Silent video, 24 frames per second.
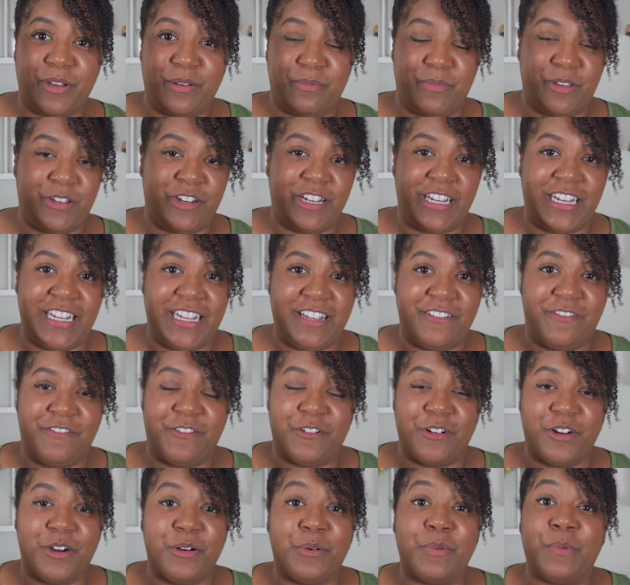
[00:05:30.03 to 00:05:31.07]
community
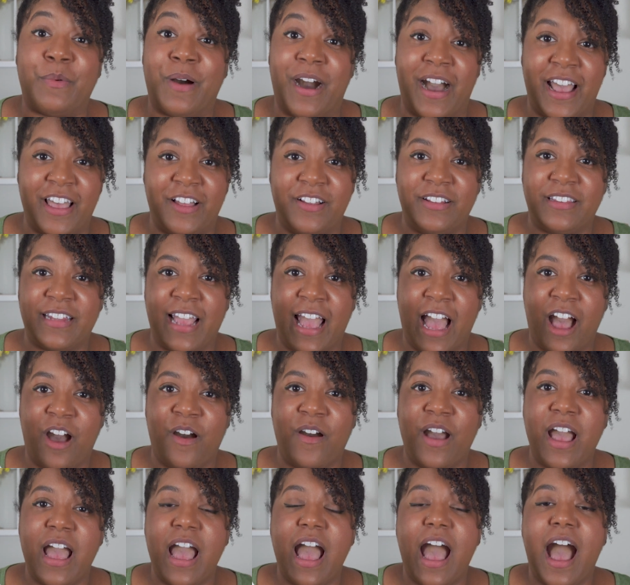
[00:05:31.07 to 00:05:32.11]
for a while
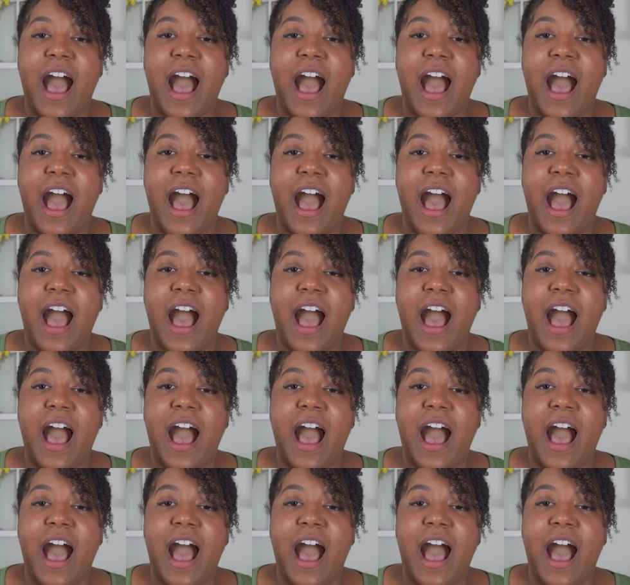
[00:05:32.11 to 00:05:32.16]
now.